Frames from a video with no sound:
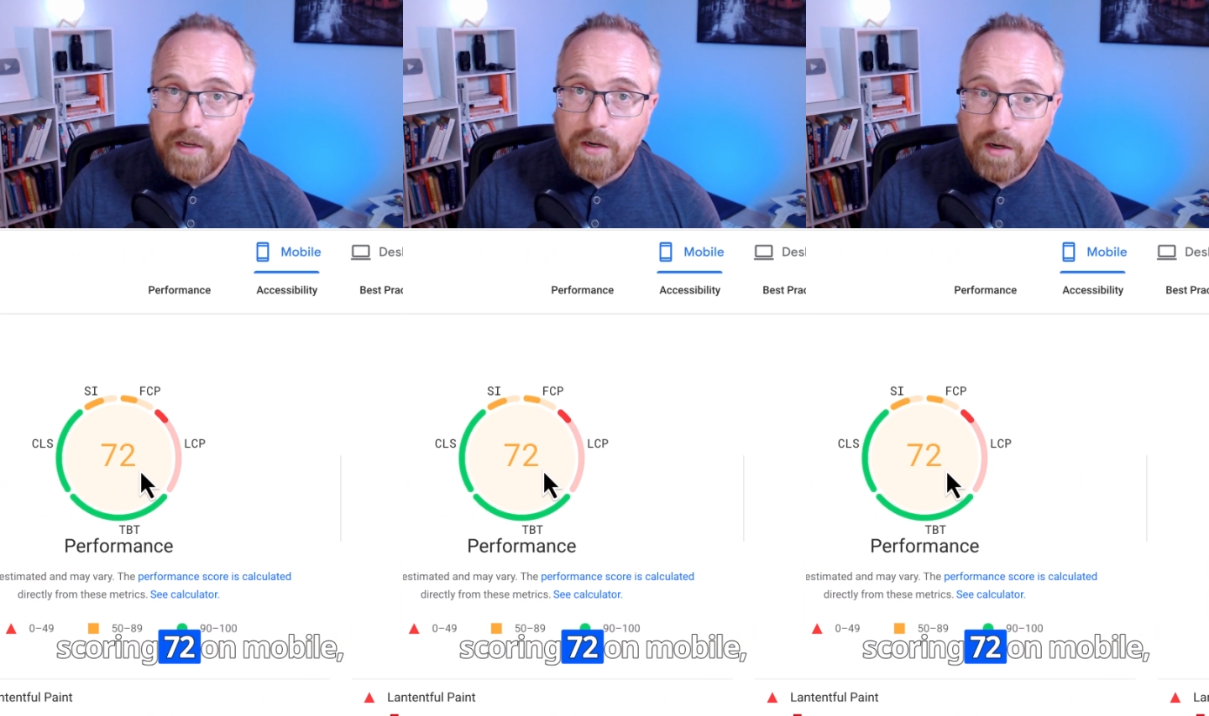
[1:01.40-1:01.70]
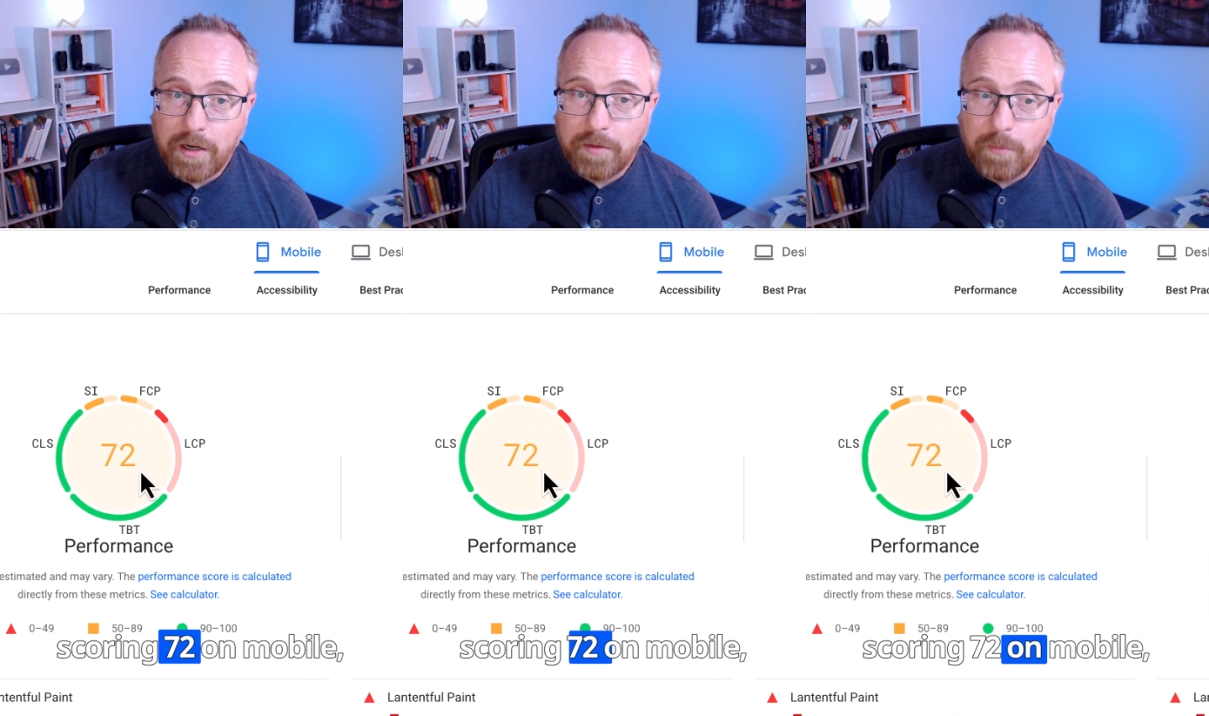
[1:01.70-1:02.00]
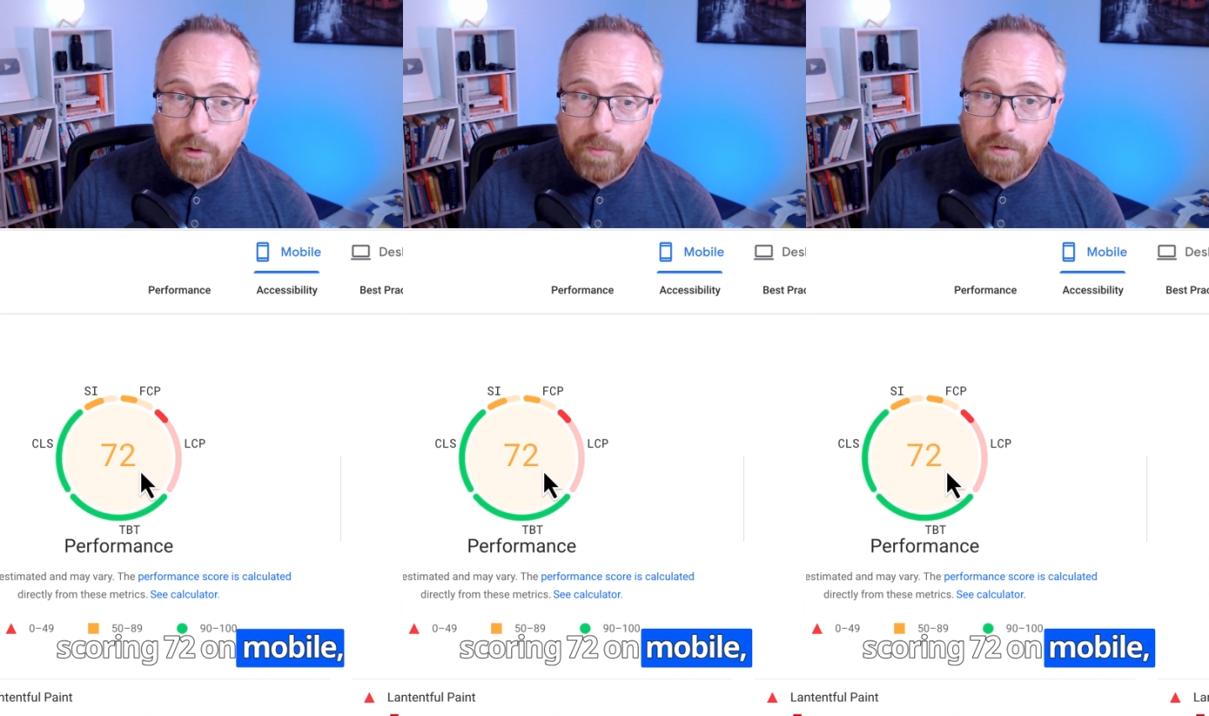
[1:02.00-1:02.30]
on
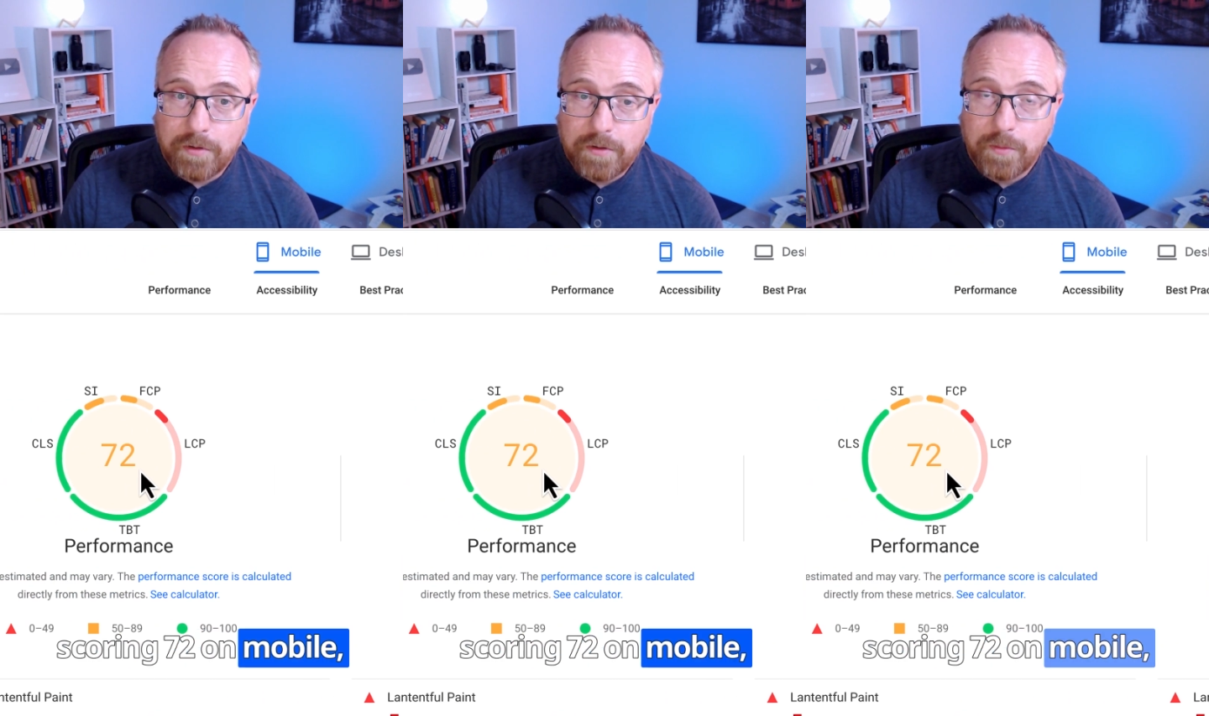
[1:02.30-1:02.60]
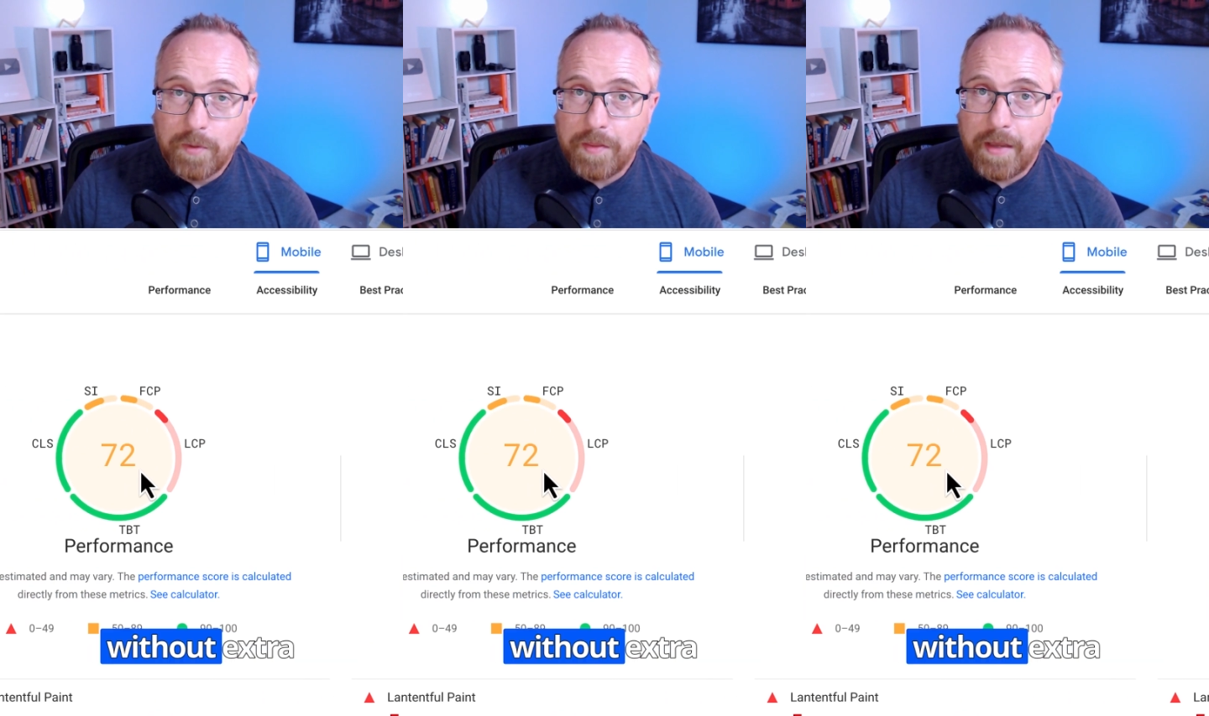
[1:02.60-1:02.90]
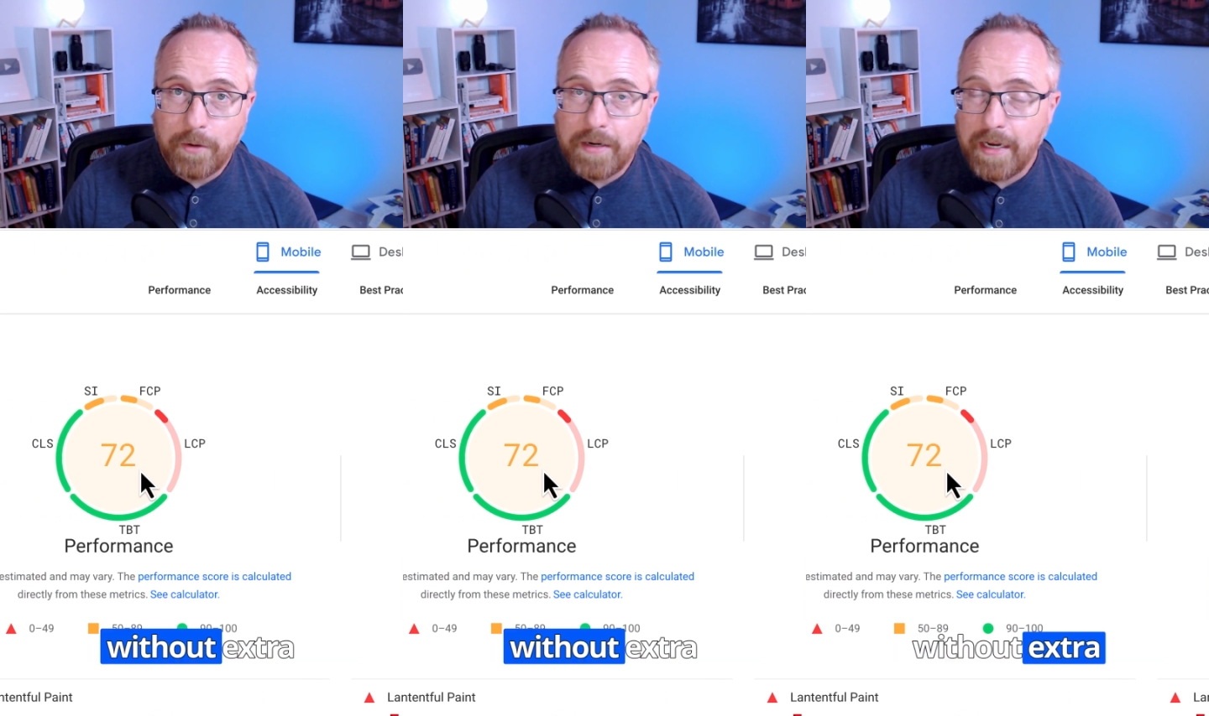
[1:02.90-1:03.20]
mobile without